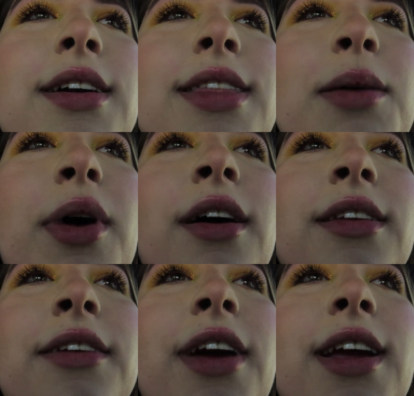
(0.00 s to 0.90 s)
They
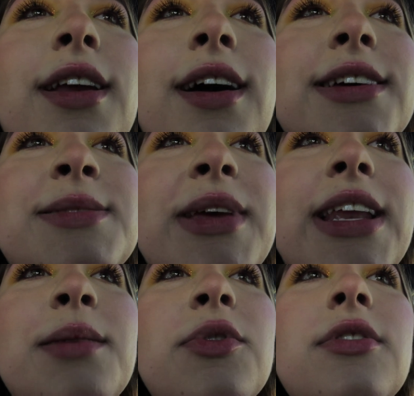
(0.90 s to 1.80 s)
hardly recognize me
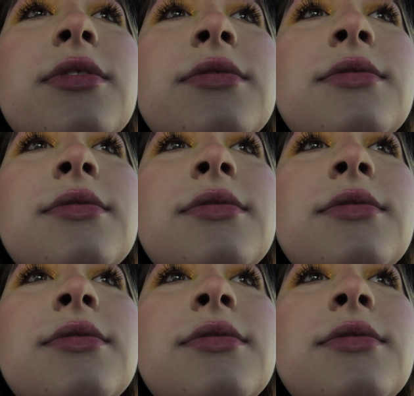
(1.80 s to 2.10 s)
anymore.